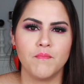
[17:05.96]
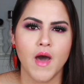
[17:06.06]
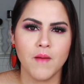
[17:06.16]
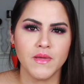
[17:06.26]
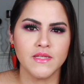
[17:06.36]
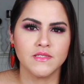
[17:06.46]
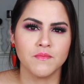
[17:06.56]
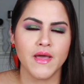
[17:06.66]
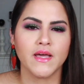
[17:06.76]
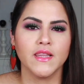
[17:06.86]
pop it into
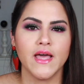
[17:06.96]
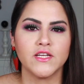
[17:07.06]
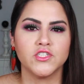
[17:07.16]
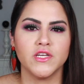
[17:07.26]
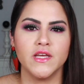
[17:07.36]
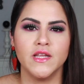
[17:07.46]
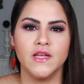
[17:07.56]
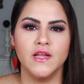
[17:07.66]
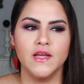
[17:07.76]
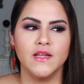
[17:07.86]
my
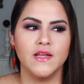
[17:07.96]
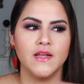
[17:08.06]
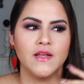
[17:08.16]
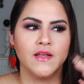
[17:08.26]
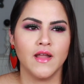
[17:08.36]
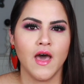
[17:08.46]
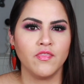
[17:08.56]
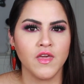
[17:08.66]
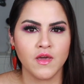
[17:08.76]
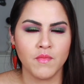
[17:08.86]
collection,
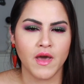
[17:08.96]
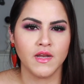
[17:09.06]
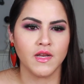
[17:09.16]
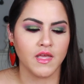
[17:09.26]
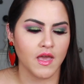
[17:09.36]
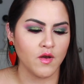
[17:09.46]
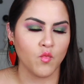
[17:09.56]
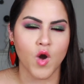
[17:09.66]
not think about it again.